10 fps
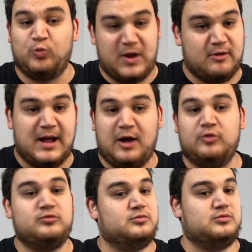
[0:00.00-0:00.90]
wear
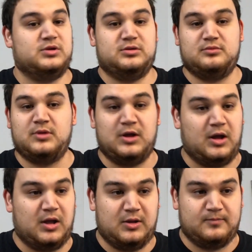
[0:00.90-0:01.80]
out,
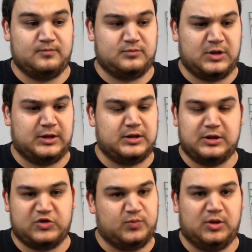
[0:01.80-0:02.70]
like,
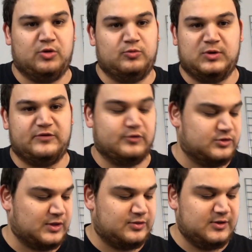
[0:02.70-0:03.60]
explode, whatever.
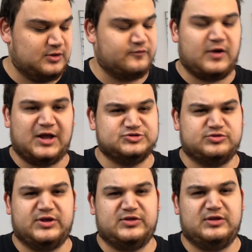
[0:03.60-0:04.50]
Because I think for hydro
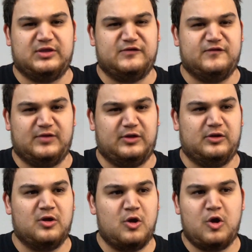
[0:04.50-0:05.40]
testing, they fill
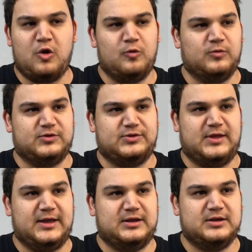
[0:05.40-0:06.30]
it with,
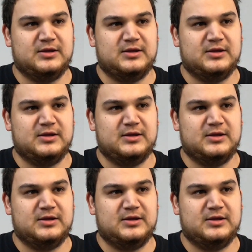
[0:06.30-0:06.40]
like,